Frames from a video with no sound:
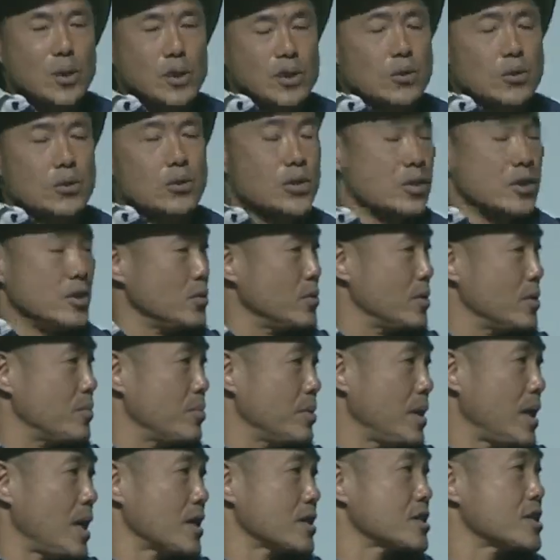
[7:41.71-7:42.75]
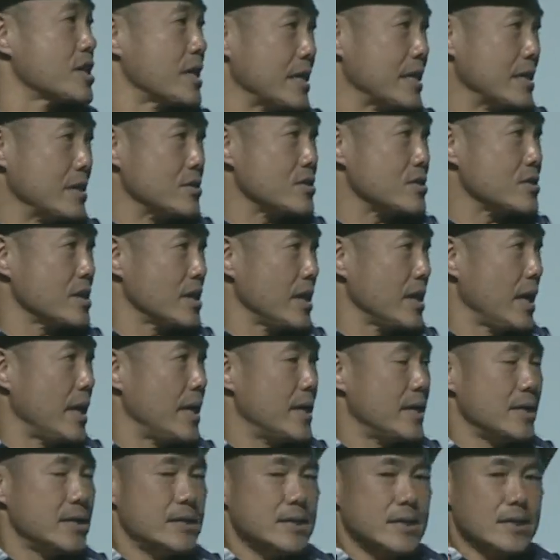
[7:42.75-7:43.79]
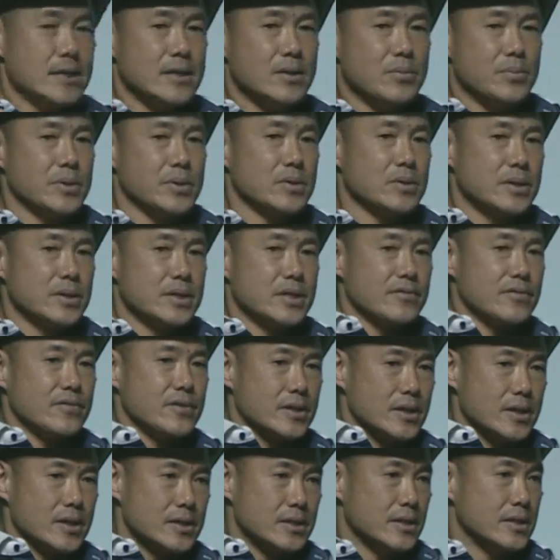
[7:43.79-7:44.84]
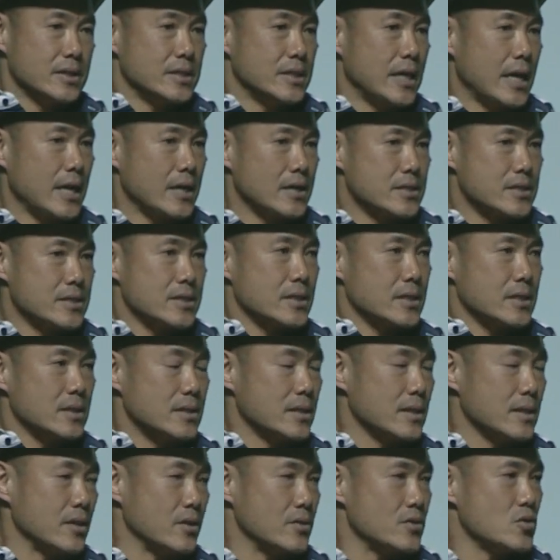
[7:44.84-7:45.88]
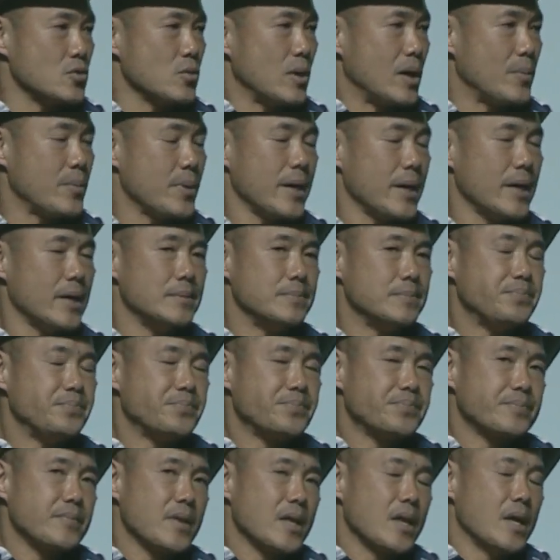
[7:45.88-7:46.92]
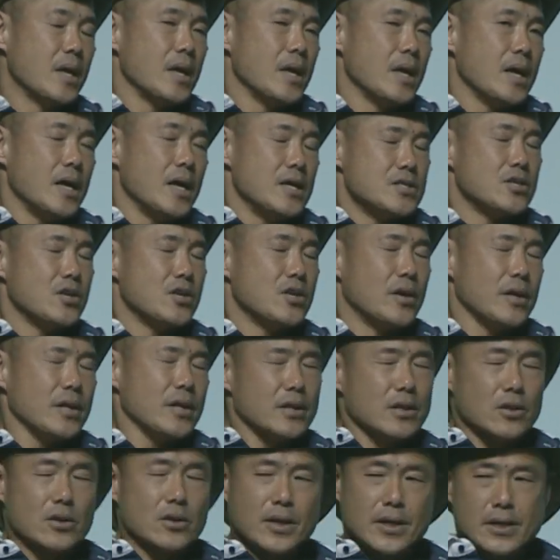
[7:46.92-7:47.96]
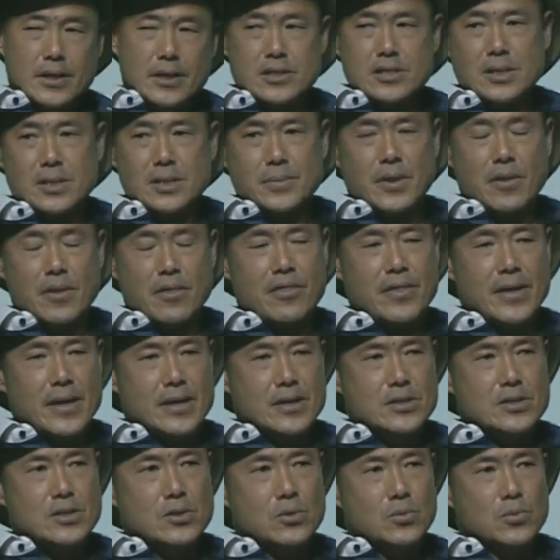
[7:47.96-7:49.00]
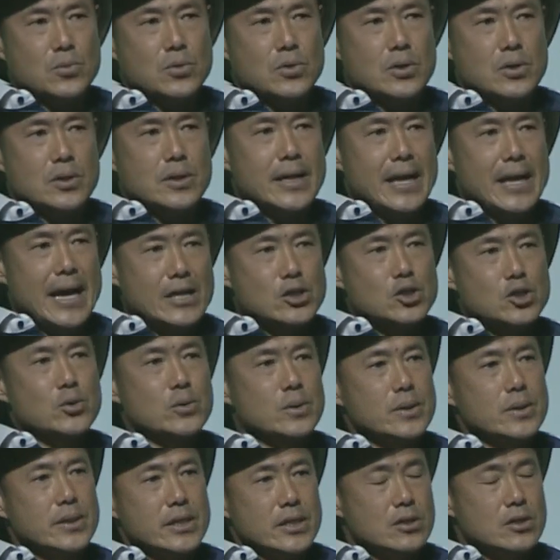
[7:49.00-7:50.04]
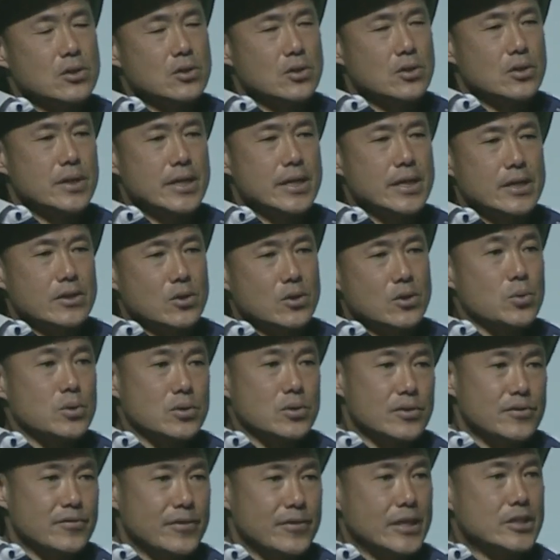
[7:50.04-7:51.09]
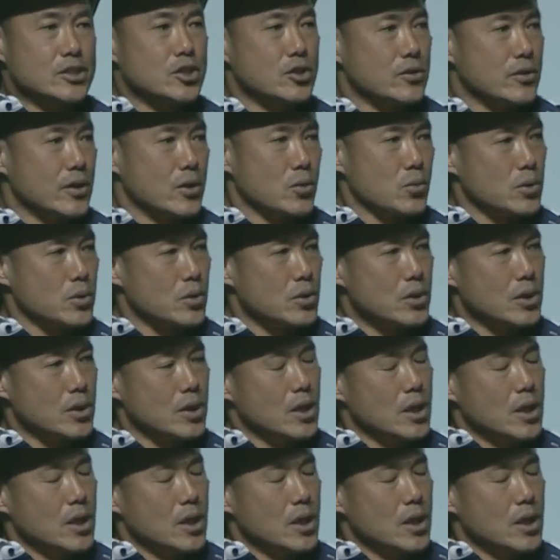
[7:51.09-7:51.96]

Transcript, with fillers: you could do with blockchains and in the building of the, the DEX that AirSwap had, I started to look at some of the things that were naturally occurring in the world of venture that were